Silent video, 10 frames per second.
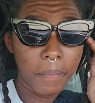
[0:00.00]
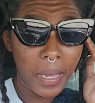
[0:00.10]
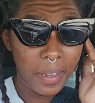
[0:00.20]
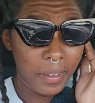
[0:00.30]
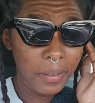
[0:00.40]

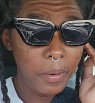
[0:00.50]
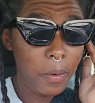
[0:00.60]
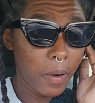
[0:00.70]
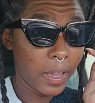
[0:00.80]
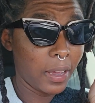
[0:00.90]
By the
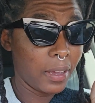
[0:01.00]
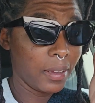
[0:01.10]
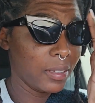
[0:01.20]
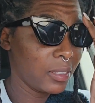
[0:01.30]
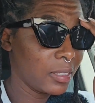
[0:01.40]

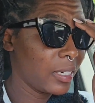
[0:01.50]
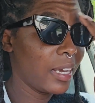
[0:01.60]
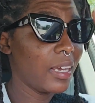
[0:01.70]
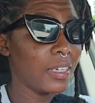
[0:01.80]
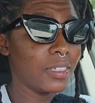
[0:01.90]
way,
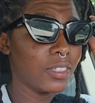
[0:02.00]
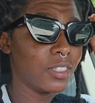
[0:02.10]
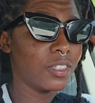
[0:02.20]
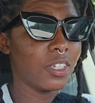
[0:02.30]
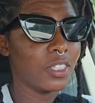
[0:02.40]
today
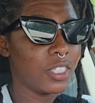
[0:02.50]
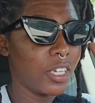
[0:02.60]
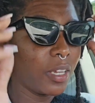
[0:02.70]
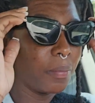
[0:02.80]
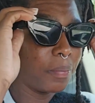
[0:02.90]
is such
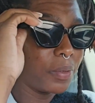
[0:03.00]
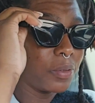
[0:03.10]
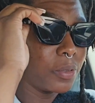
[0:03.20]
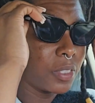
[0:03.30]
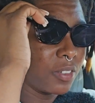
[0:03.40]
a
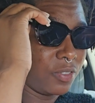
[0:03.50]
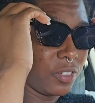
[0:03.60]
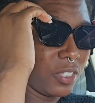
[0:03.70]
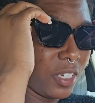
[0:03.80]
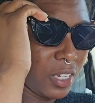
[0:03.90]

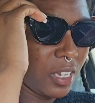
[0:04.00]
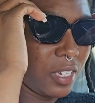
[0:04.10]
beautiful day.